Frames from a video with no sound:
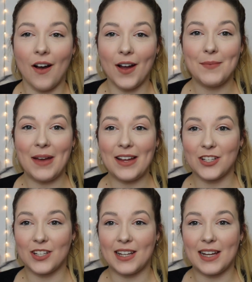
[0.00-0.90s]
I'm
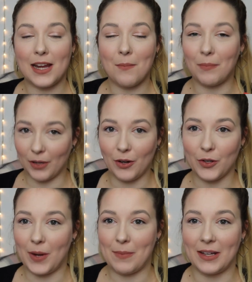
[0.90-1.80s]
actually
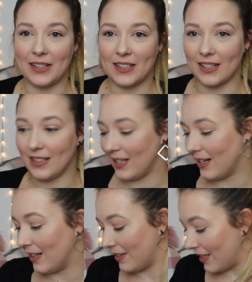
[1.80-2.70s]
blown away by this
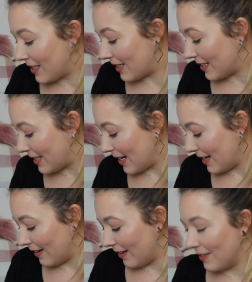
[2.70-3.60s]
concealer. This
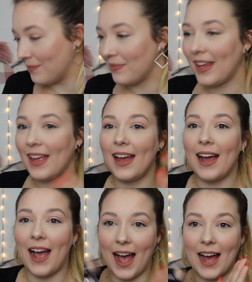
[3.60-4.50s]
concealer
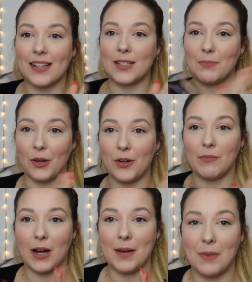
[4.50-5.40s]
has blown
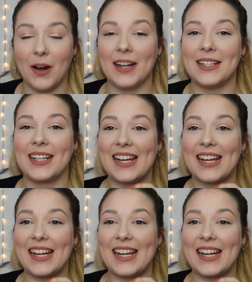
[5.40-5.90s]
my mind.